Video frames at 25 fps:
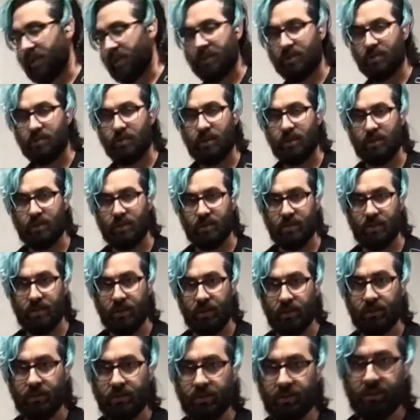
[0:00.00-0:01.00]
these chisels
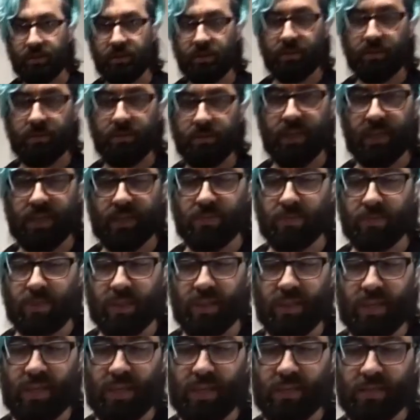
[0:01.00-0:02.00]
though, because
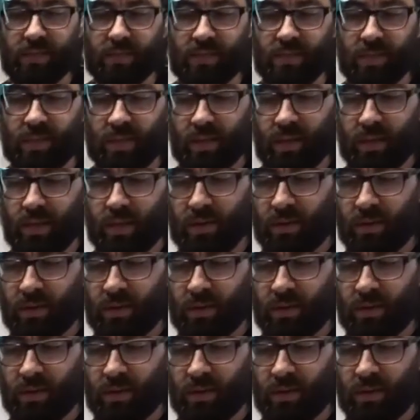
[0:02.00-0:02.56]
with these,